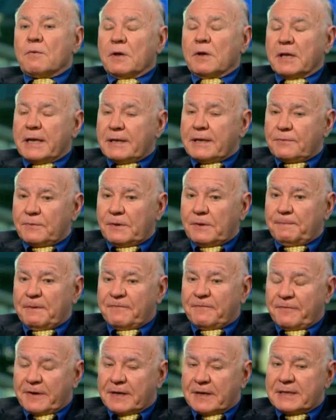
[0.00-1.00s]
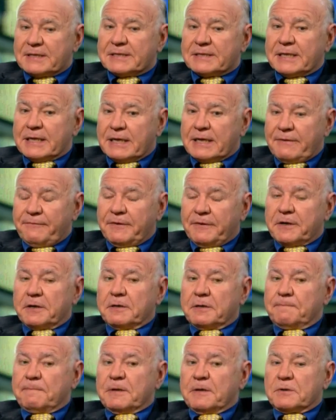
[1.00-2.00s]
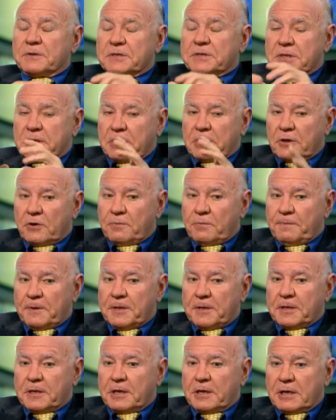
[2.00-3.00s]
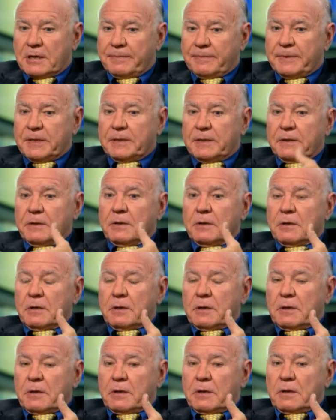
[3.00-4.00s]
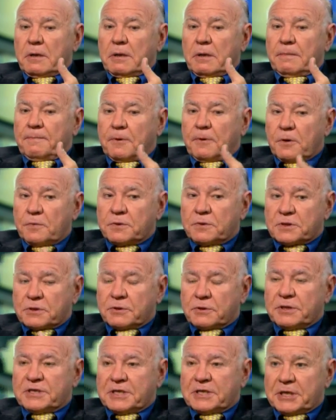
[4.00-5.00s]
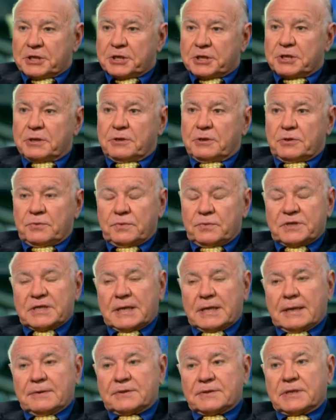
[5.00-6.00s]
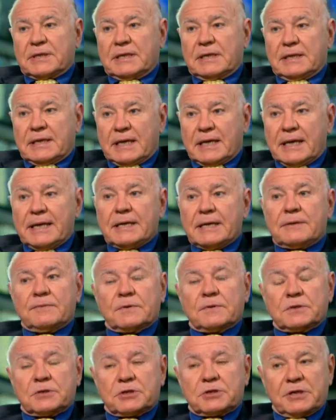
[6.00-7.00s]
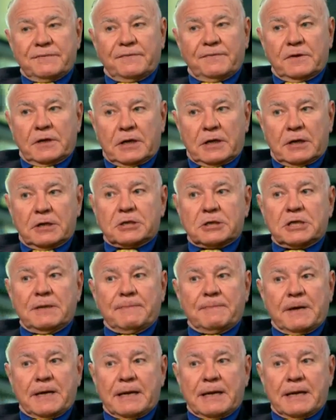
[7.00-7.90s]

Well, it will be very significant, because the global economy post-recession 2008 was driven largely